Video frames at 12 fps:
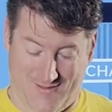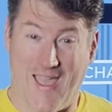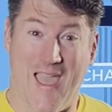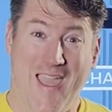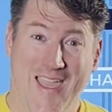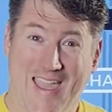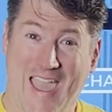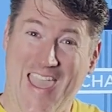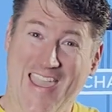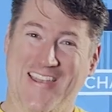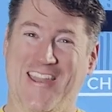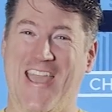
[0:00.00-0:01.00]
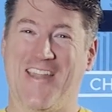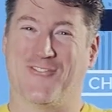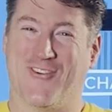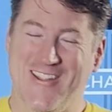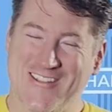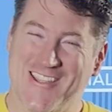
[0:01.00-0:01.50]
Hey, hey, Indiana
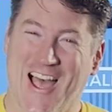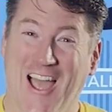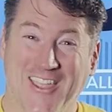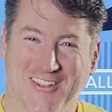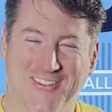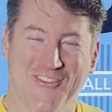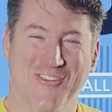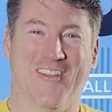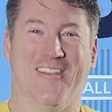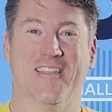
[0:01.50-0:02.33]
friends. How you doing?